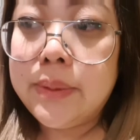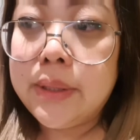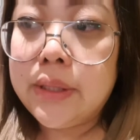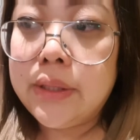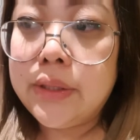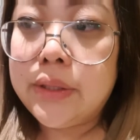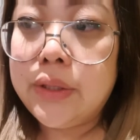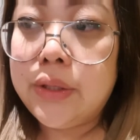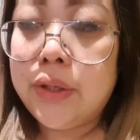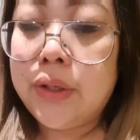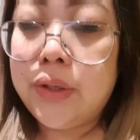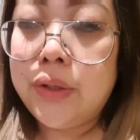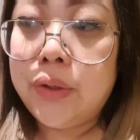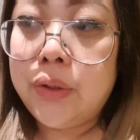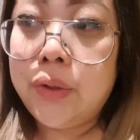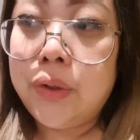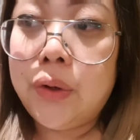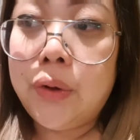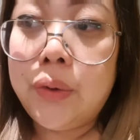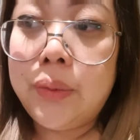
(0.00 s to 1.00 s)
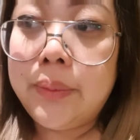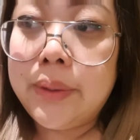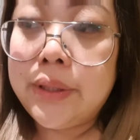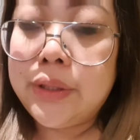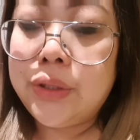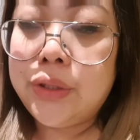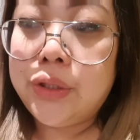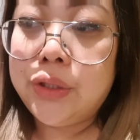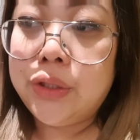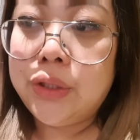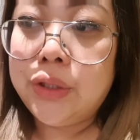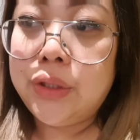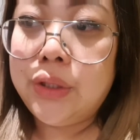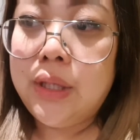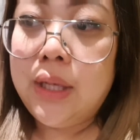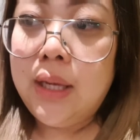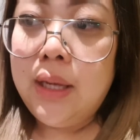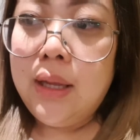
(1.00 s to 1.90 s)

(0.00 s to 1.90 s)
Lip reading: because, you know, you're almost due.